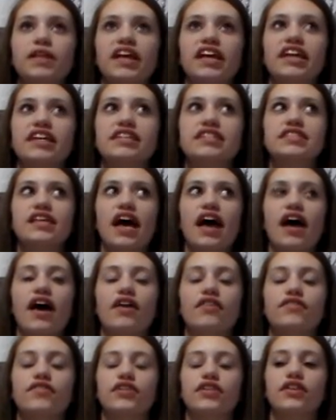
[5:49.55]
plays
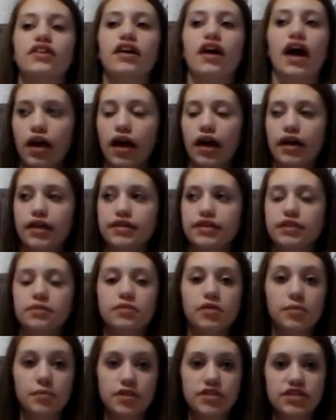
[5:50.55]
ever, I
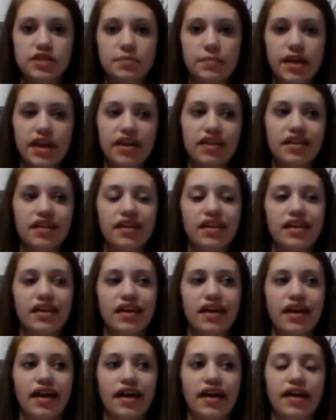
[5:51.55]
did The Music Man,
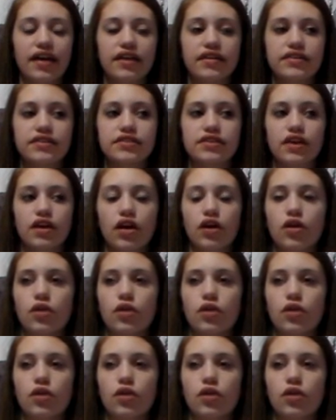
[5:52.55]
and